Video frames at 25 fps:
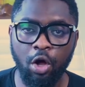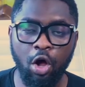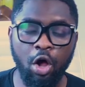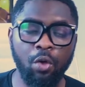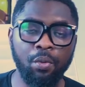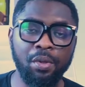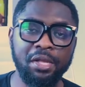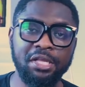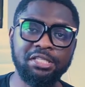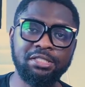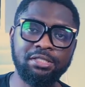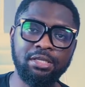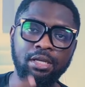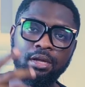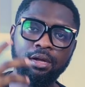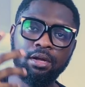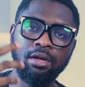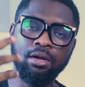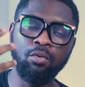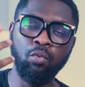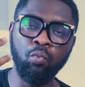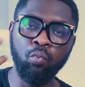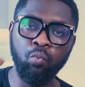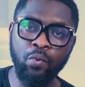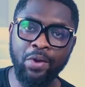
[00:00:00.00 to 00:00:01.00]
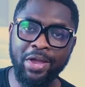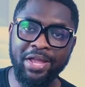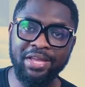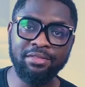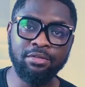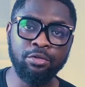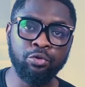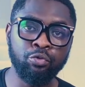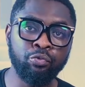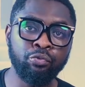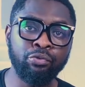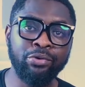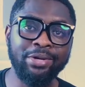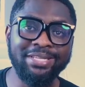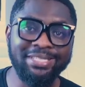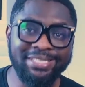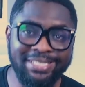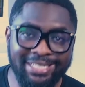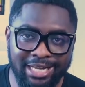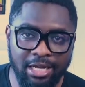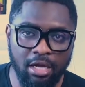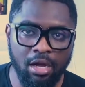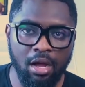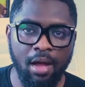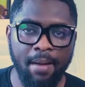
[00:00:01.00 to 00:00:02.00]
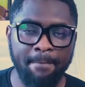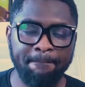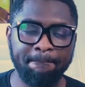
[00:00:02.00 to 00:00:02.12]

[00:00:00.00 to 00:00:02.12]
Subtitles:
Always weigh the risk